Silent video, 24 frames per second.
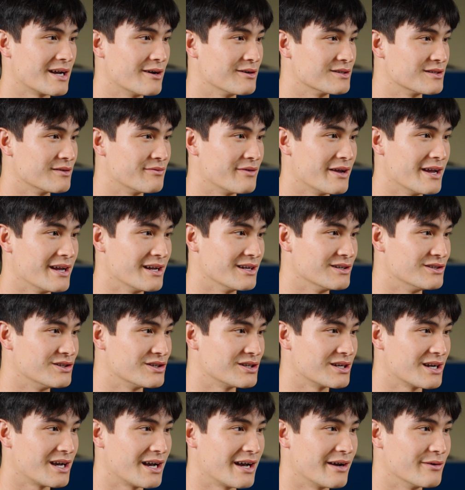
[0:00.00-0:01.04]
I was of
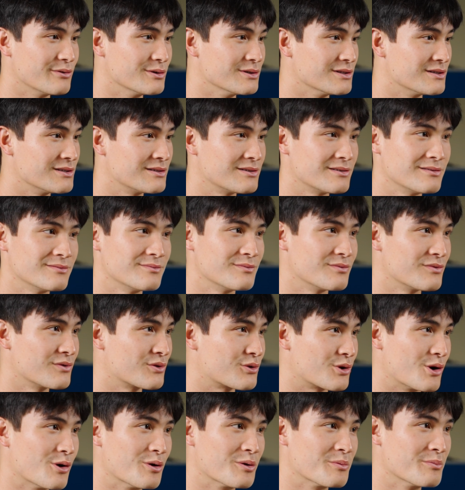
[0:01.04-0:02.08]
age, I was
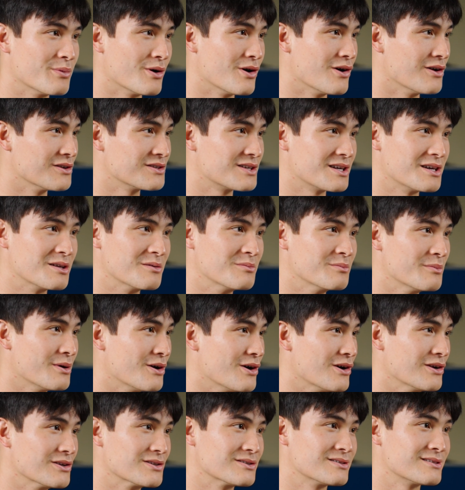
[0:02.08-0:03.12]
throwing balls, hitting
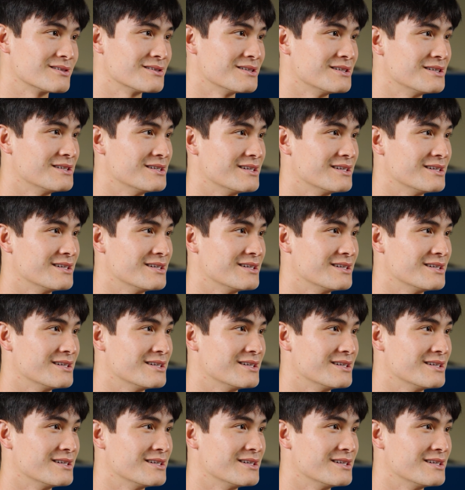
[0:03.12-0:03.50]
balls,